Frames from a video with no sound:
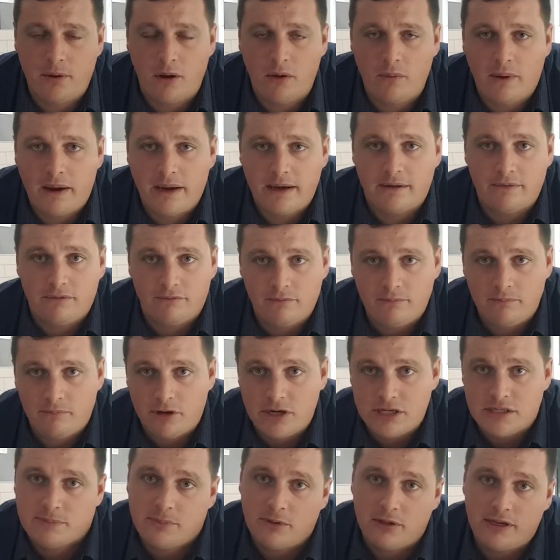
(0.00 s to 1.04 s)
per week
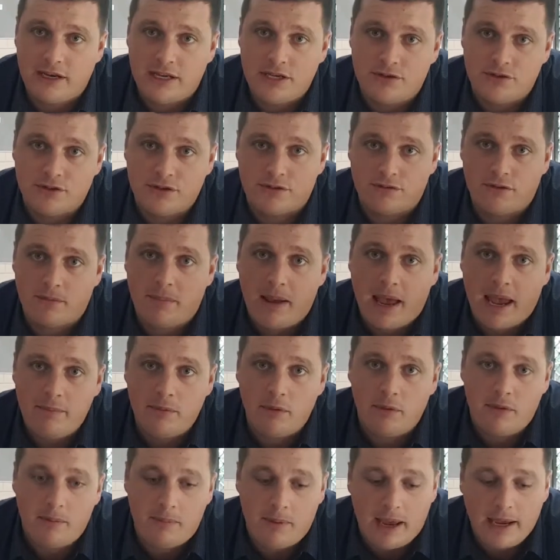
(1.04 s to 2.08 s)
principal and interest
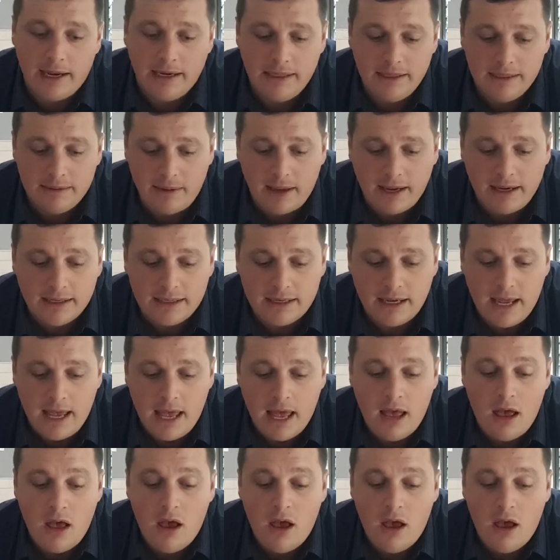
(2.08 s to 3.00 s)
repayment we're paying back,